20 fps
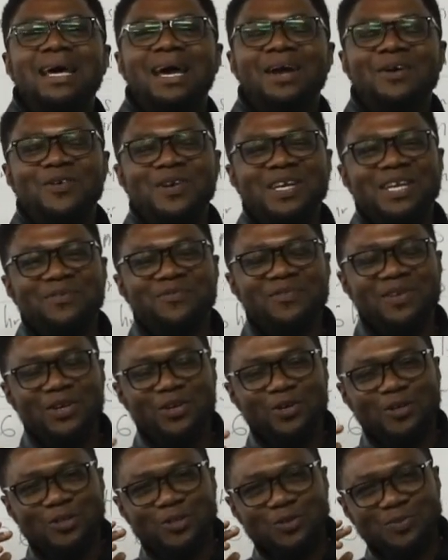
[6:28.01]
I want the
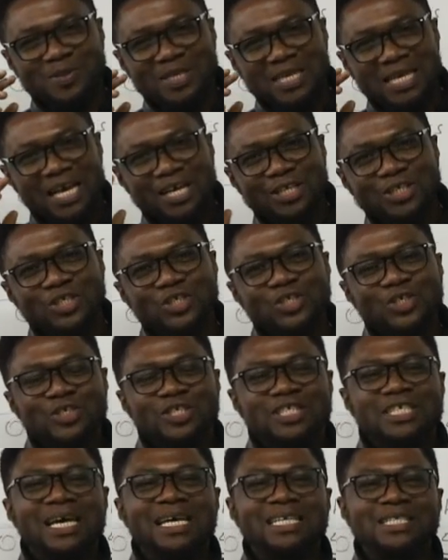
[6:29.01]
video to be as
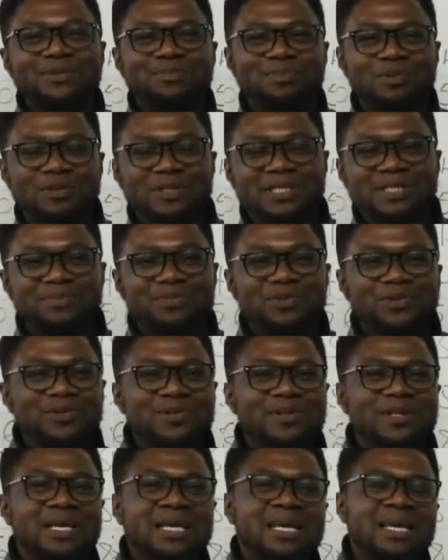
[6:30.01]
short as
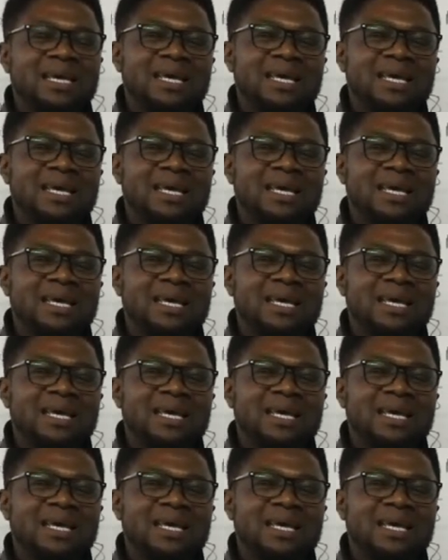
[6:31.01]
possible.